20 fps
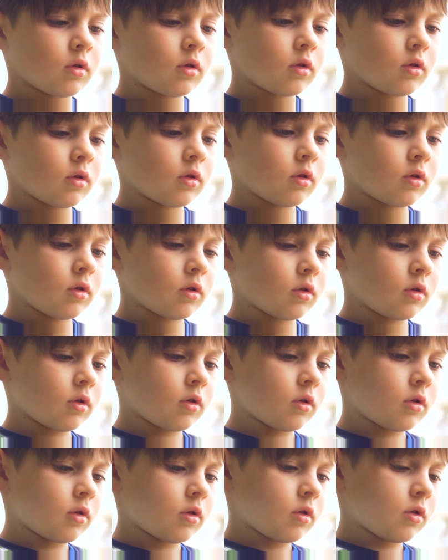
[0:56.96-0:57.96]

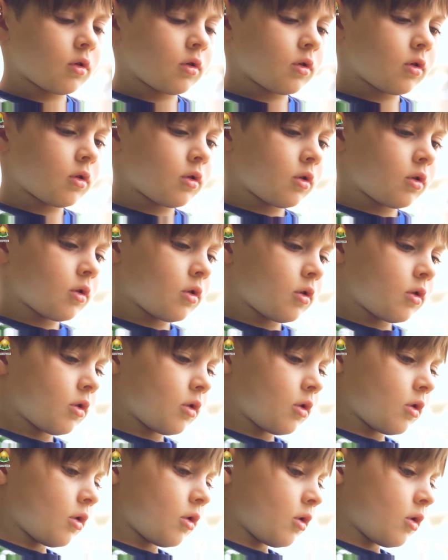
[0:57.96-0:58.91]
(silence)